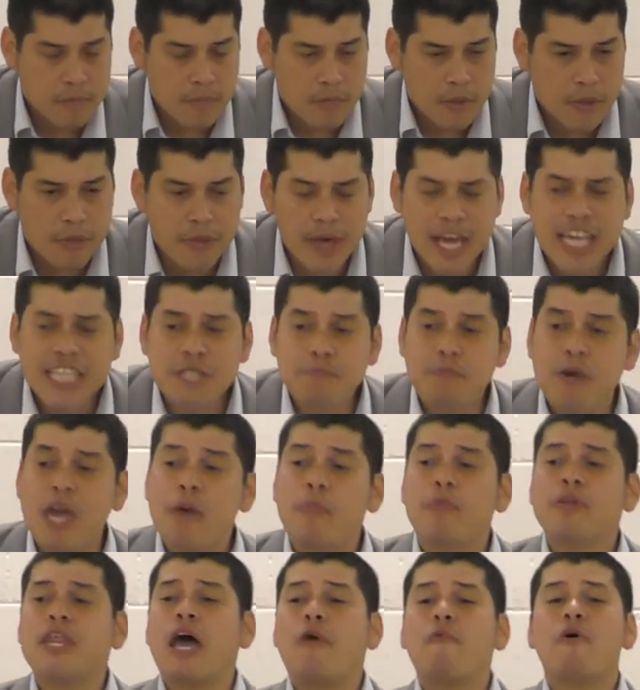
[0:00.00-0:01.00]
these
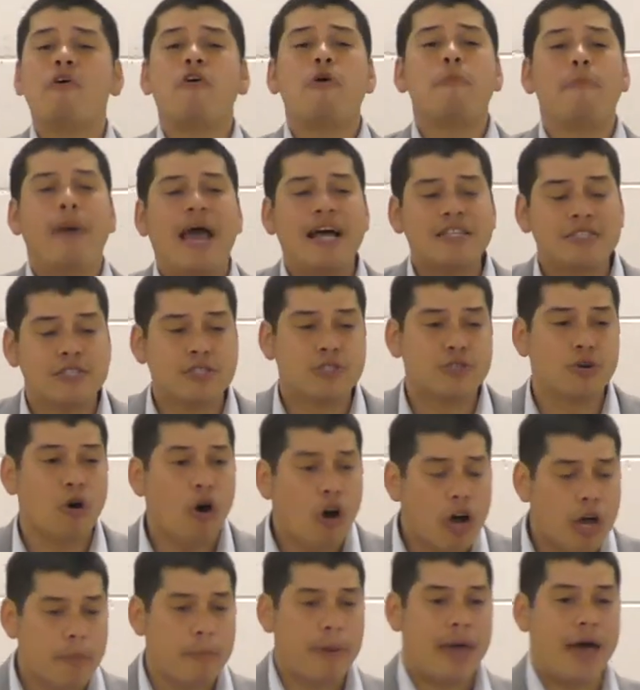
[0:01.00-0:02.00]
people that we're about to
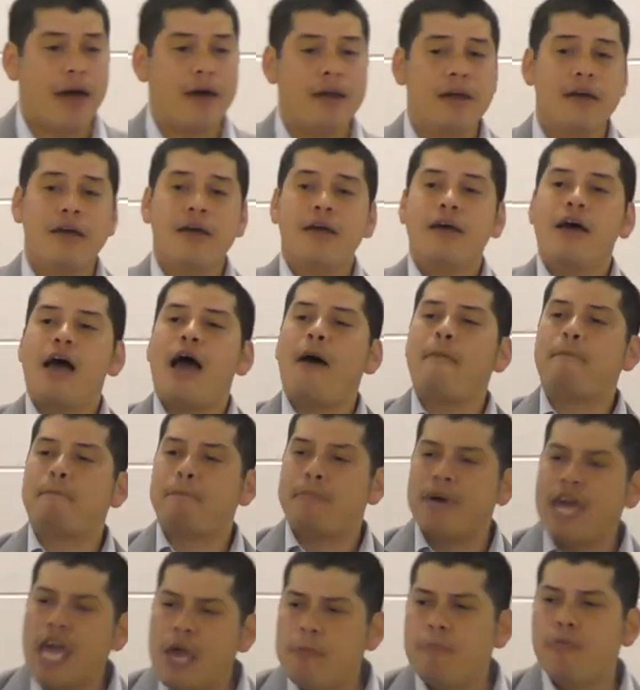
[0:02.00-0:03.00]
talk about are
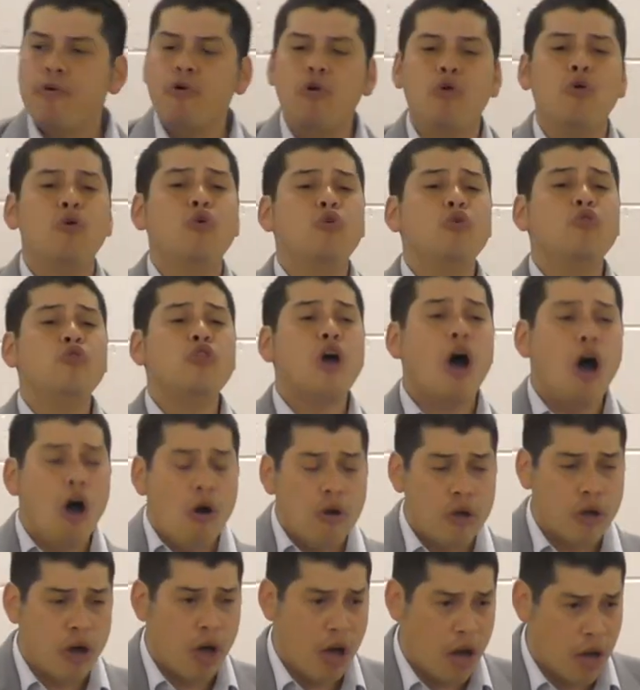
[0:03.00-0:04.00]
people who
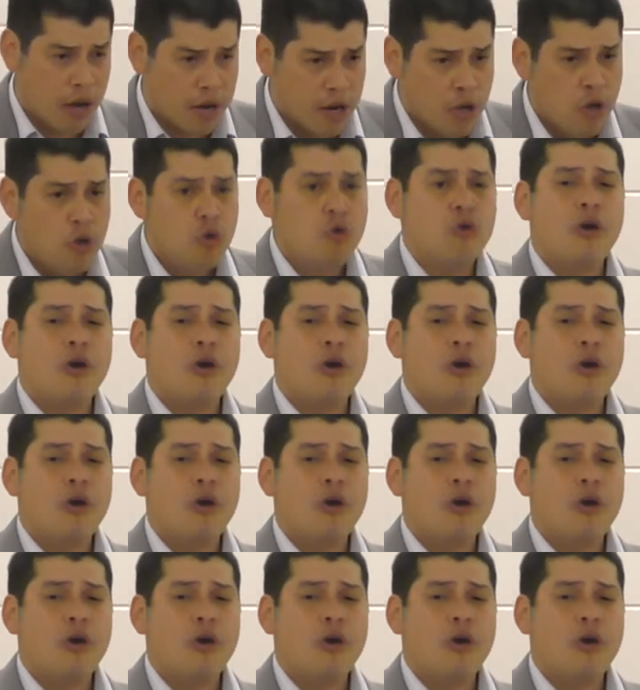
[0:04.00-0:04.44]
know God, who